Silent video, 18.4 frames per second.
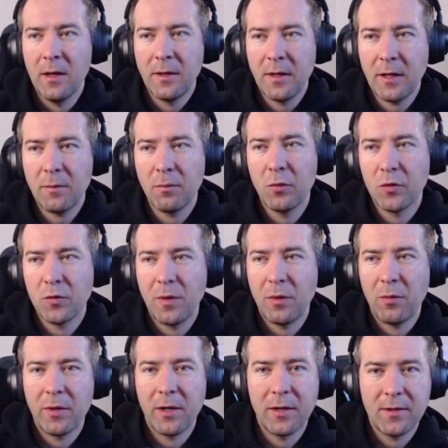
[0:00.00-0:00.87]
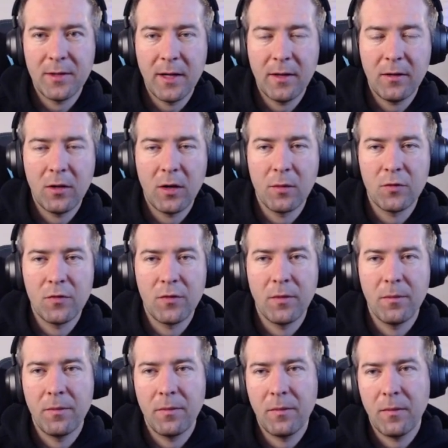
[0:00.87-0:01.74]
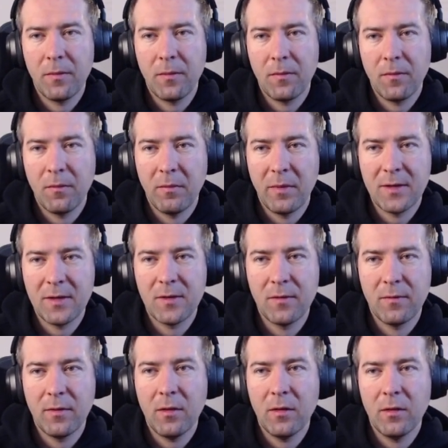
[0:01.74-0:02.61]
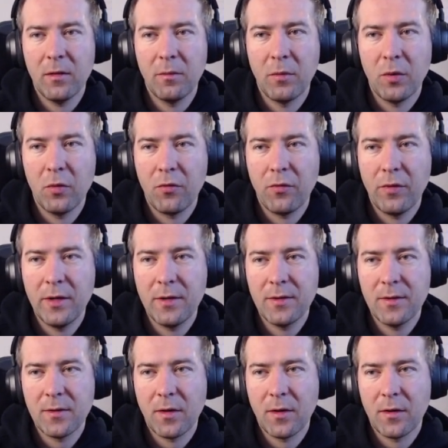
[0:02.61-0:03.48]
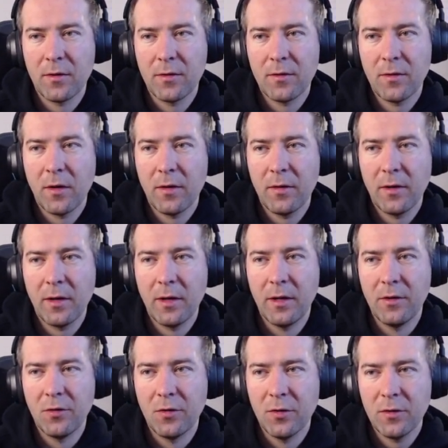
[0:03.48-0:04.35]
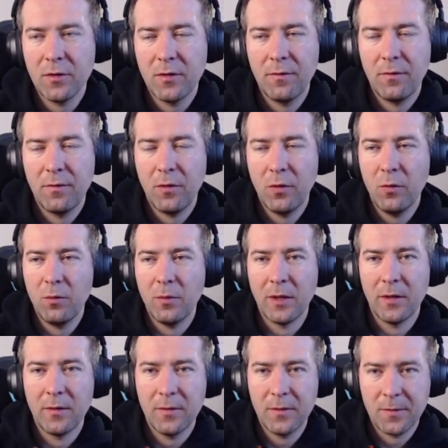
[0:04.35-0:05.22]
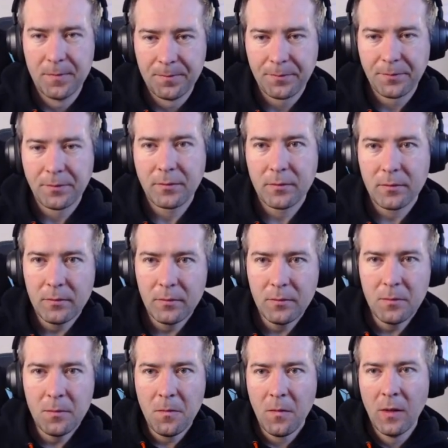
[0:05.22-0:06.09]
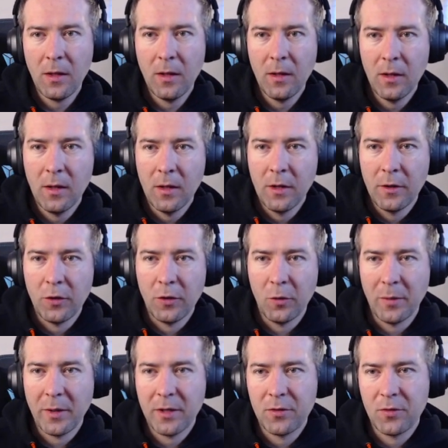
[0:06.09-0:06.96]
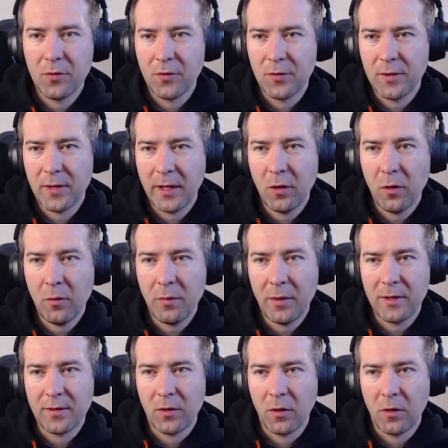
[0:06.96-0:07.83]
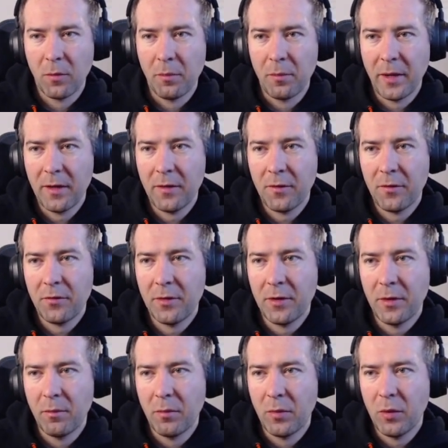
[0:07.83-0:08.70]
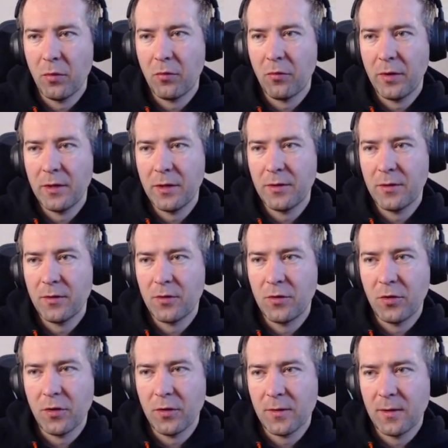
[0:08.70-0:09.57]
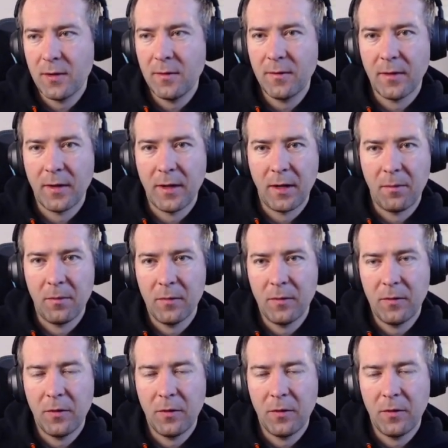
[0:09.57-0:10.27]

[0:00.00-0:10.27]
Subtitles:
That must be where the sand comes from. Best of all, the boat races are starting in just a few minutes. You manage to sign up as a competitor in the boat races just in time.